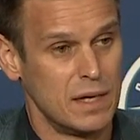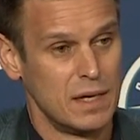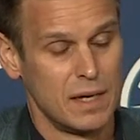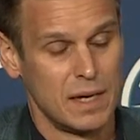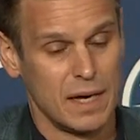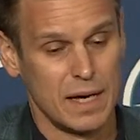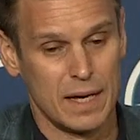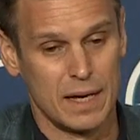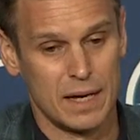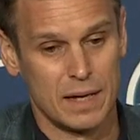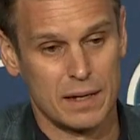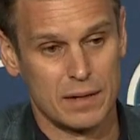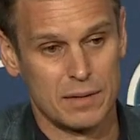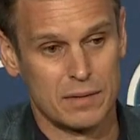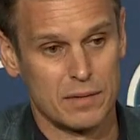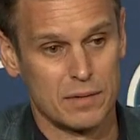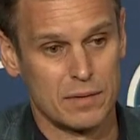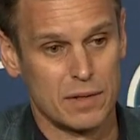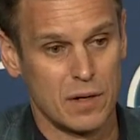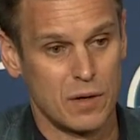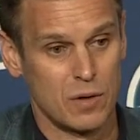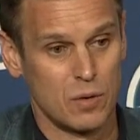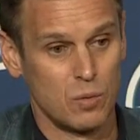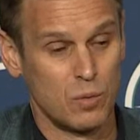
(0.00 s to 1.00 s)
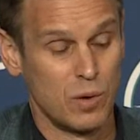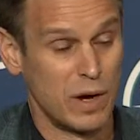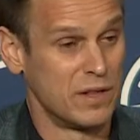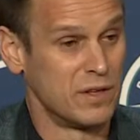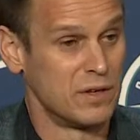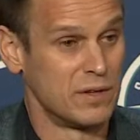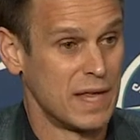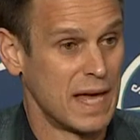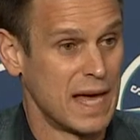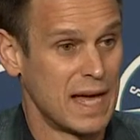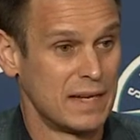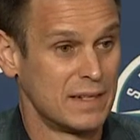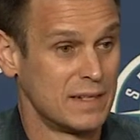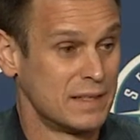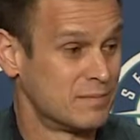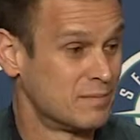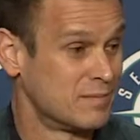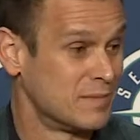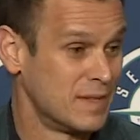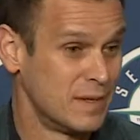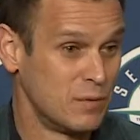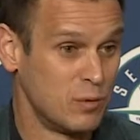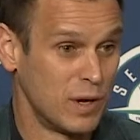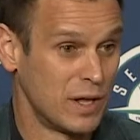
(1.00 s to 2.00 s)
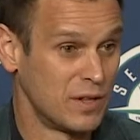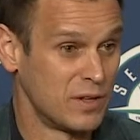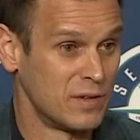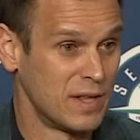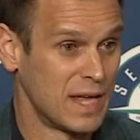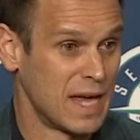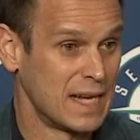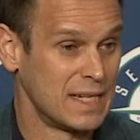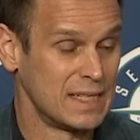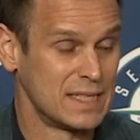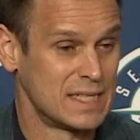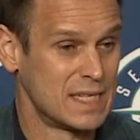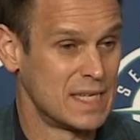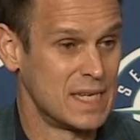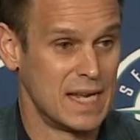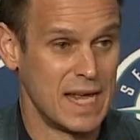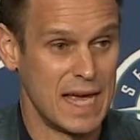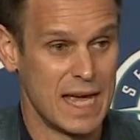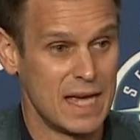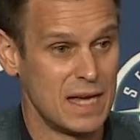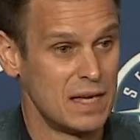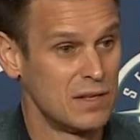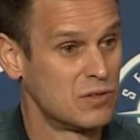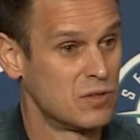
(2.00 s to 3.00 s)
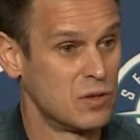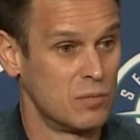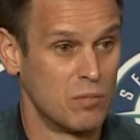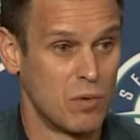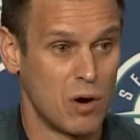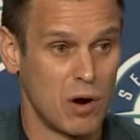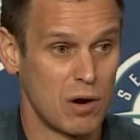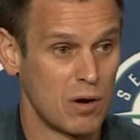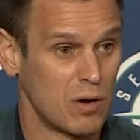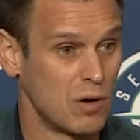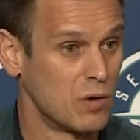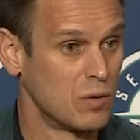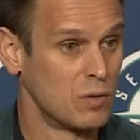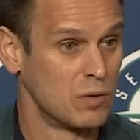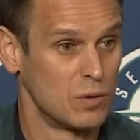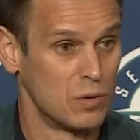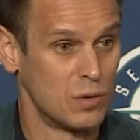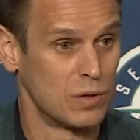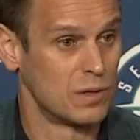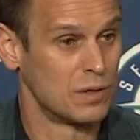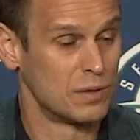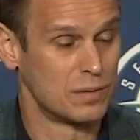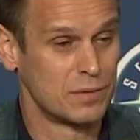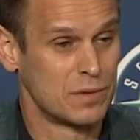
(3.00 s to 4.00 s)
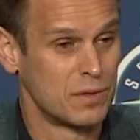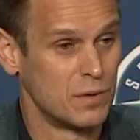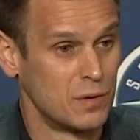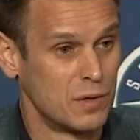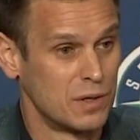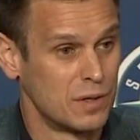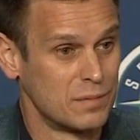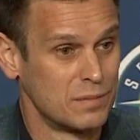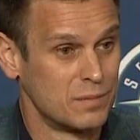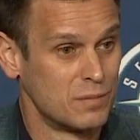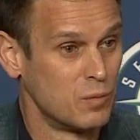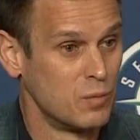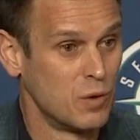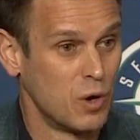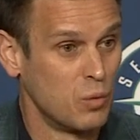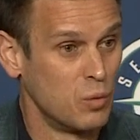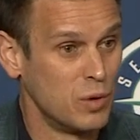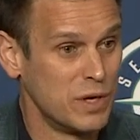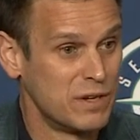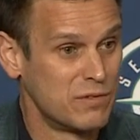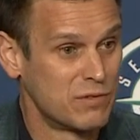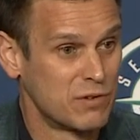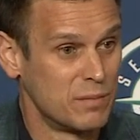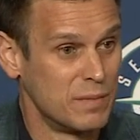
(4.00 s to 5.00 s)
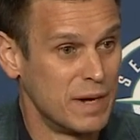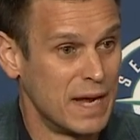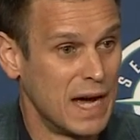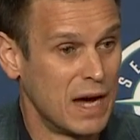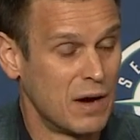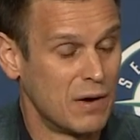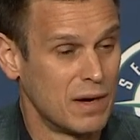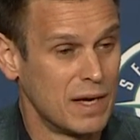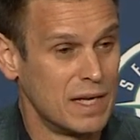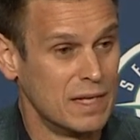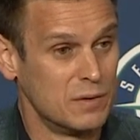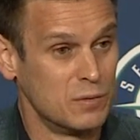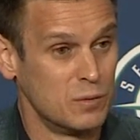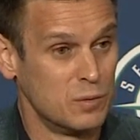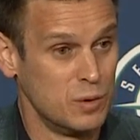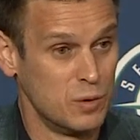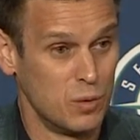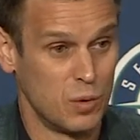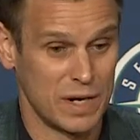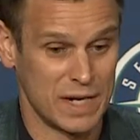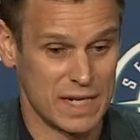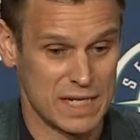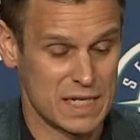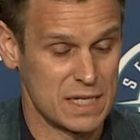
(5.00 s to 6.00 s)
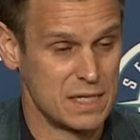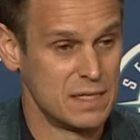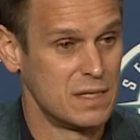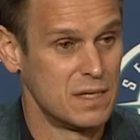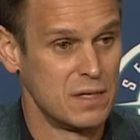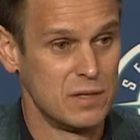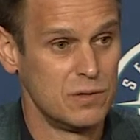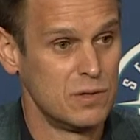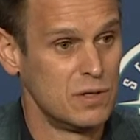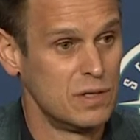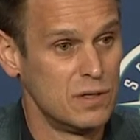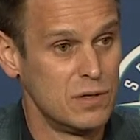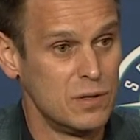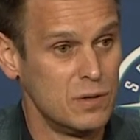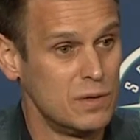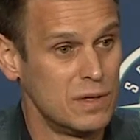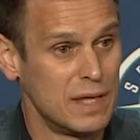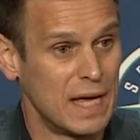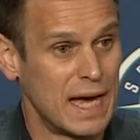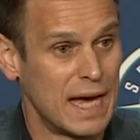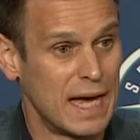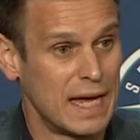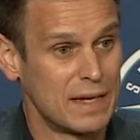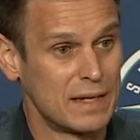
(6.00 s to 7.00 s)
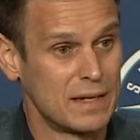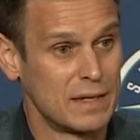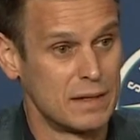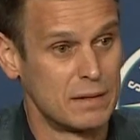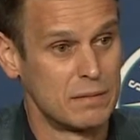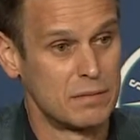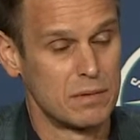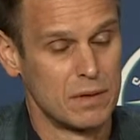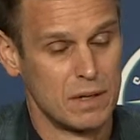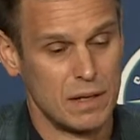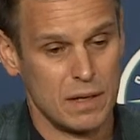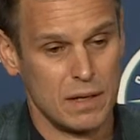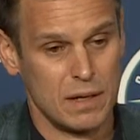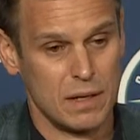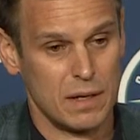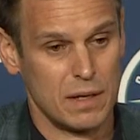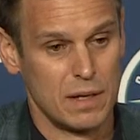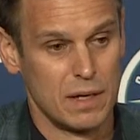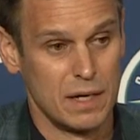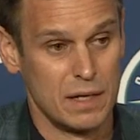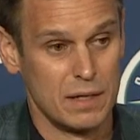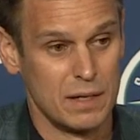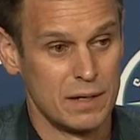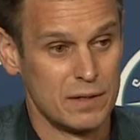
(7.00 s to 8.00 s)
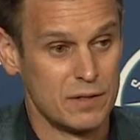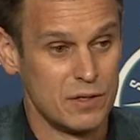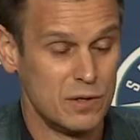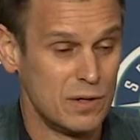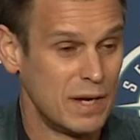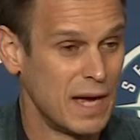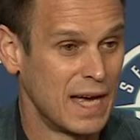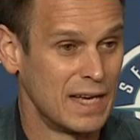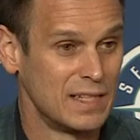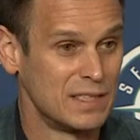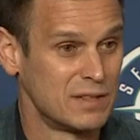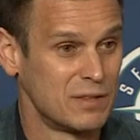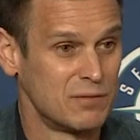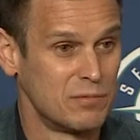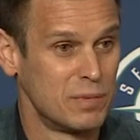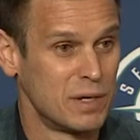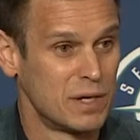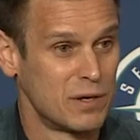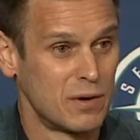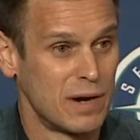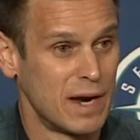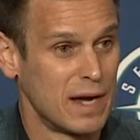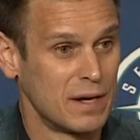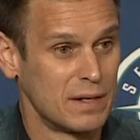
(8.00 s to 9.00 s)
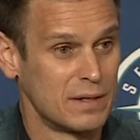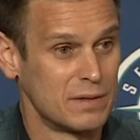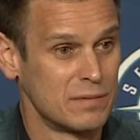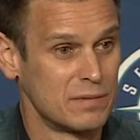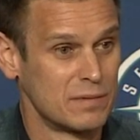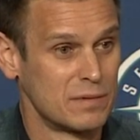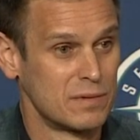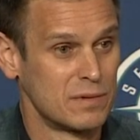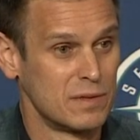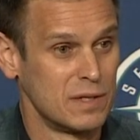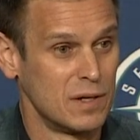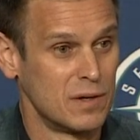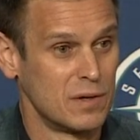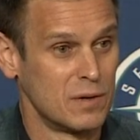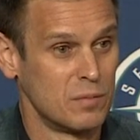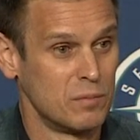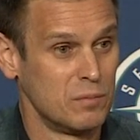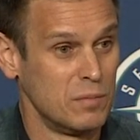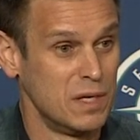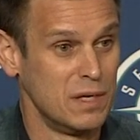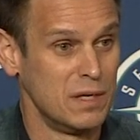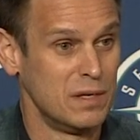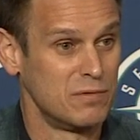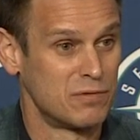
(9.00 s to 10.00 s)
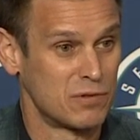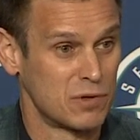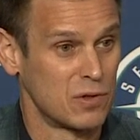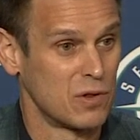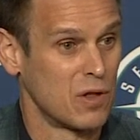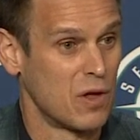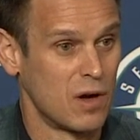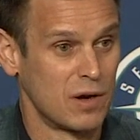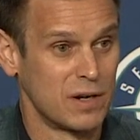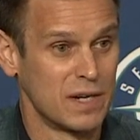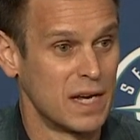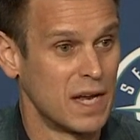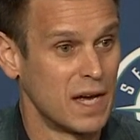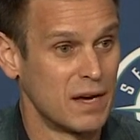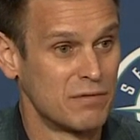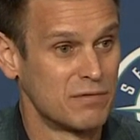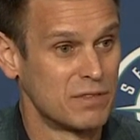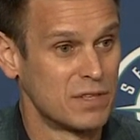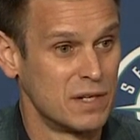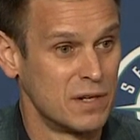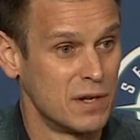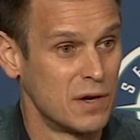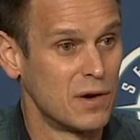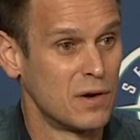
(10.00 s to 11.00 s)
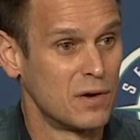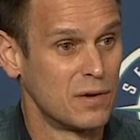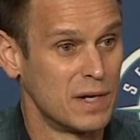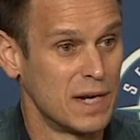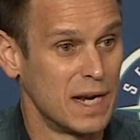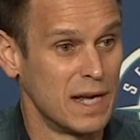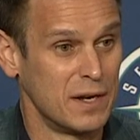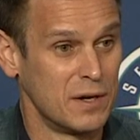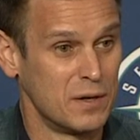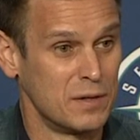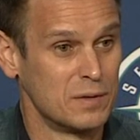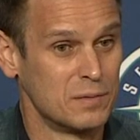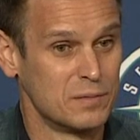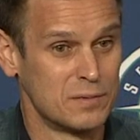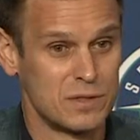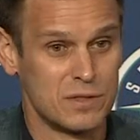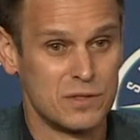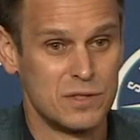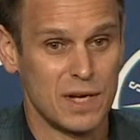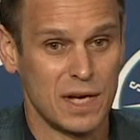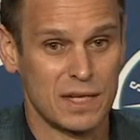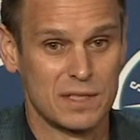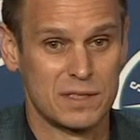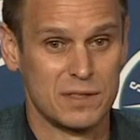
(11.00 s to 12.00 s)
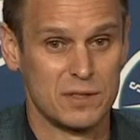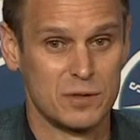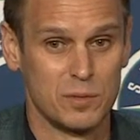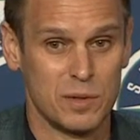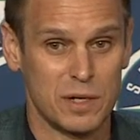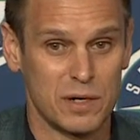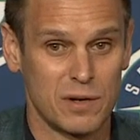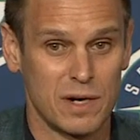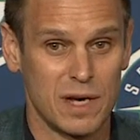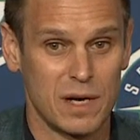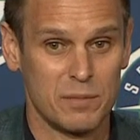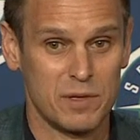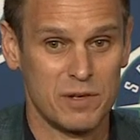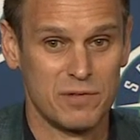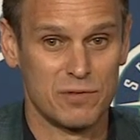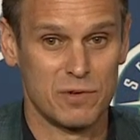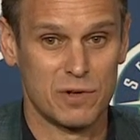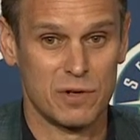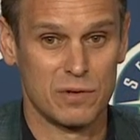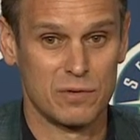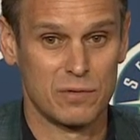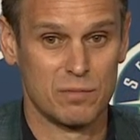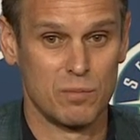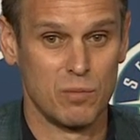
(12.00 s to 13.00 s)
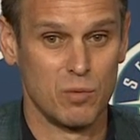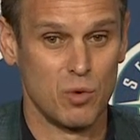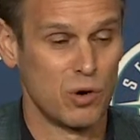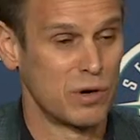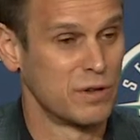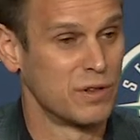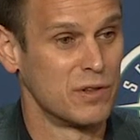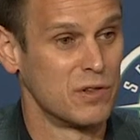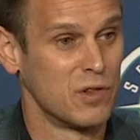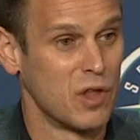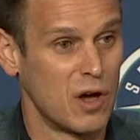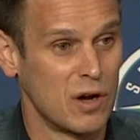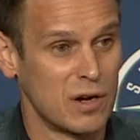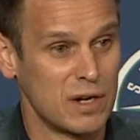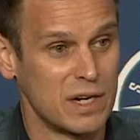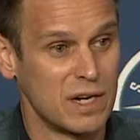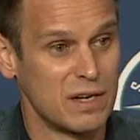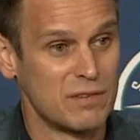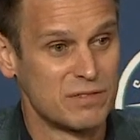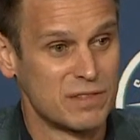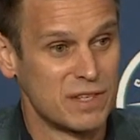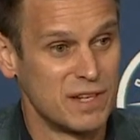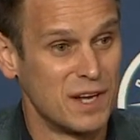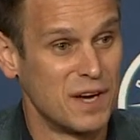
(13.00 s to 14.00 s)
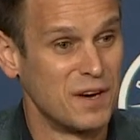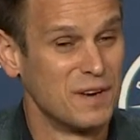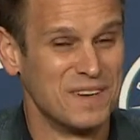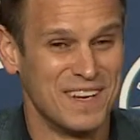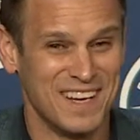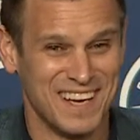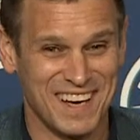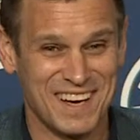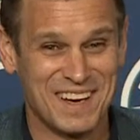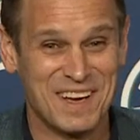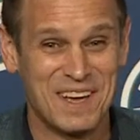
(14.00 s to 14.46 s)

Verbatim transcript: and you know whether that whether that is today, tomorrow, or or a week from now, we want to continue to do that. And and you guys have been around you know me for long enough to know, and I know Justin's been around me for more than long enough to know.